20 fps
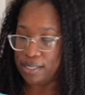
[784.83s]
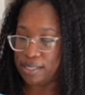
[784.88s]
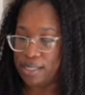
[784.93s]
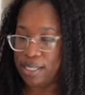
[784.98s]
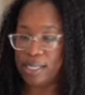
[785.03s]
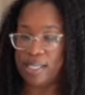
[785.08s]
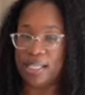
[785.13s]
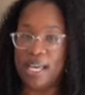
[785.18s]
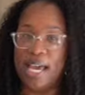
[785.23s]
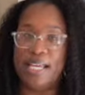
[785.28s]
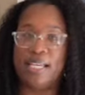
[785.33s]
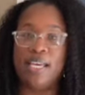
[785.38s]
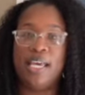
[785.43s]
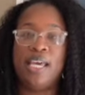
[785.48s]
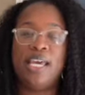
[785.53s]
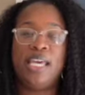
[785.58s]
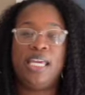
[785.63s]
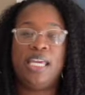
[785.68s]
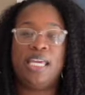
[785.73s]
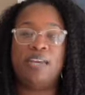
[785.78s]
see like
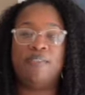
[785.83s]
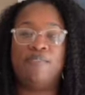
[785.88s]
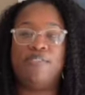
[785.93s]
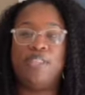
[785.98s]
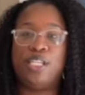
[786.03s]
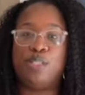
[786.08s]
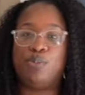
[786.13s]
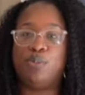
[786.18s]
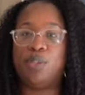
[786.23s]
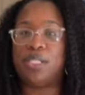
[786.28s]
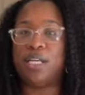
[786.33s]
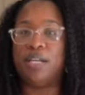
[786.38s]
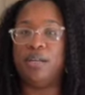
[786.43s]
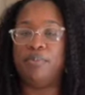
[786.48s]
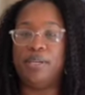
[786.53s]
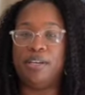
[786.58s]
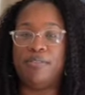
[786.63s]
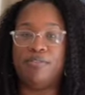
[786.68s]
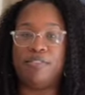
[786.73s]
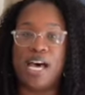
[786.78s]
if this was going
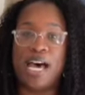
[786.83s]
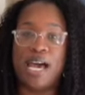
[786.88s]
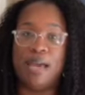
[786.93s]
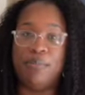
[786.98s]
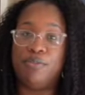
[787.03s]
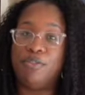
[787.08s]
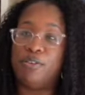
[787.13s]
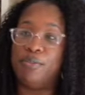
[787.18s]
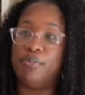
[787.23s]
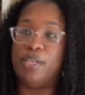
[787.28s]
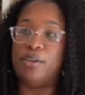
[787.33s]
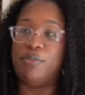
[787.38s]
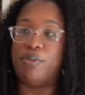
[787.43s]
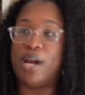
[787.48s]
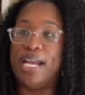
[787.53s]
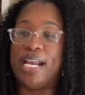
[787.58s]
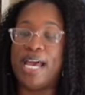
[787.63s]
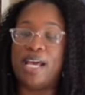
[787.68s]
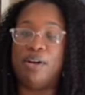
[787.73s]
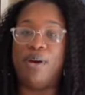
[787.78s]
to be a vibe for me,
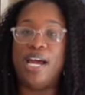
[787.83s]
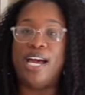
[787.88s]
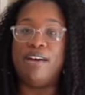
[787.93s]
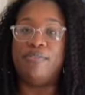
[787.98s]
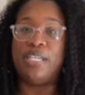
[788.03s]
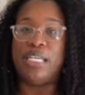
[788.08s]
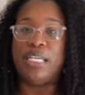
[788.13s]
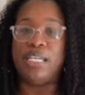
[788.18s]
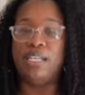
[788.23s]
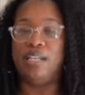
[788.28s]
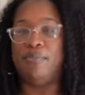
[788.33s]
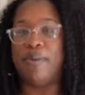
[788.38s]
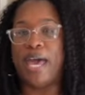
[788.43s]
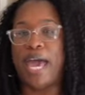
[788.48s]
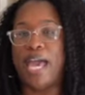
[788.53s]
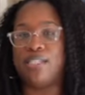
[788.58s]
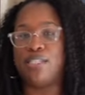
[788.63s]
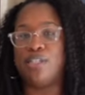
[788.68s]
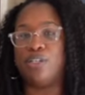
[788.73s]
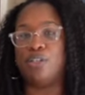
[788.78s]
right? I don't have any
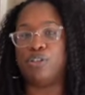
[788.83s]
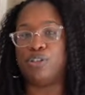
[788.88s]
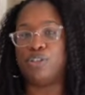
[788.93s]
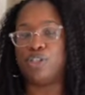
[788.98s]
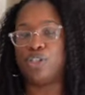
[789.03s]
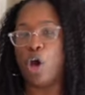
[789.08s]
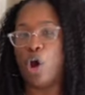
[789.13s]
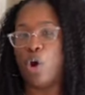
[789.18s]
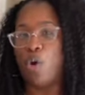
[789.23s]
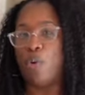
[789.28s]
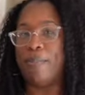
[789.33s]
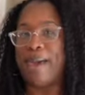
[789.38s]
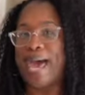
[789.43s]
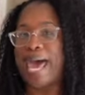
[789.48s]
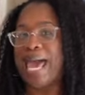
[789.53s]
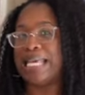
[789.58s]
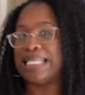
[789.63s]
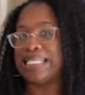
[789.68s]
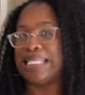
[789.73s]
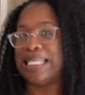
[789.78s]
bags that are tote
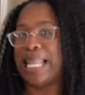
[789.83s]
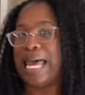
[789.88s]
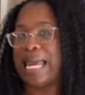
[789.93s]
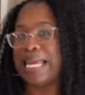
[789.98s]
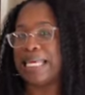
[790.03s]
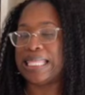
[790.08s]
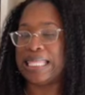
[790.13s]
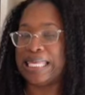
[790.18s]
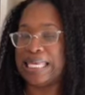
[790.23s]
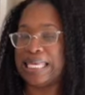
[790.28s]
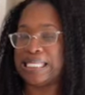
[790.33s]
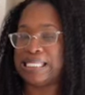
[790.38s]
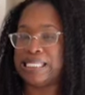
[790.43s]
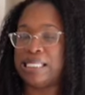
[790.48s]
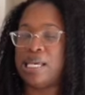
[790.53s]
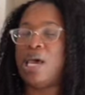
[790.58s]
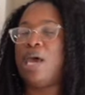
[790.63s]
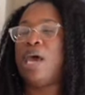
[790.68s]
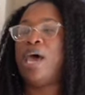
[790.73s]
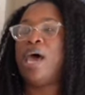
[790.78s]
bags like
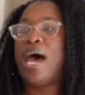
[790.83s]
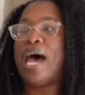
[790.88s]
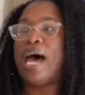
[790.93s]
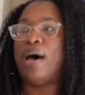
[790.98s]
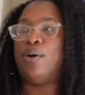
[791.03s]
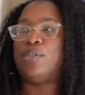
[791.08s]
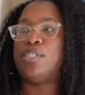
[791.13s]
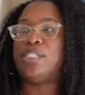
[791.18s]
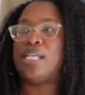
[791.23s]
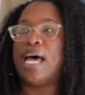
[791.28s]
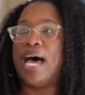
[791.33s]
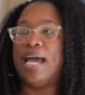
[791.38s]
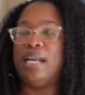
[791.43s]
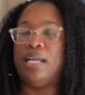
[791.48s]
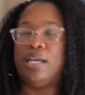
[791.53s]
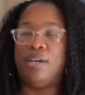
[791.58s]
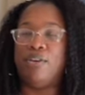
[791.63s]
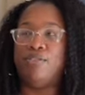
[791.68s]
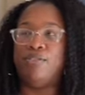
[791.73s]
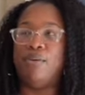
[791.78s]
this outside
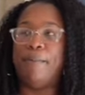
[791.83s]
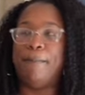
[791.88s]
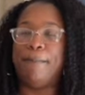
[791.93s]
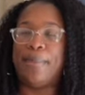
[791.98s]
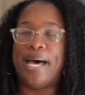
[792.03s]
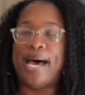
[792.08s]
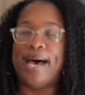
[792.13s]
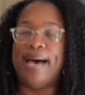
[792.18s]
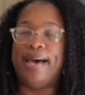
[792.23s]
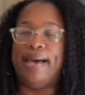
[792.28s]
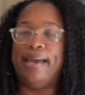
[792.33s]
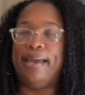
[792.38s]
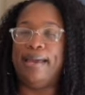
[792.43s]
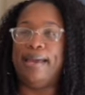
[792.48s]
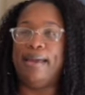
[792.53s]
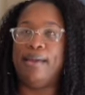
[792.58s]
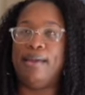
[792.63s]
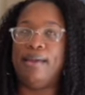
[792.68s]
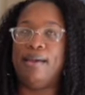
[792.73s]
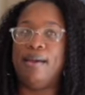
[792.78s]
of
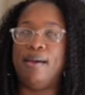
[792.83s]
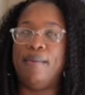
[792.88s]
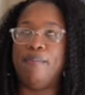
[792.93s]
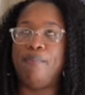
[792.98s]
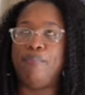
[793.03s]
my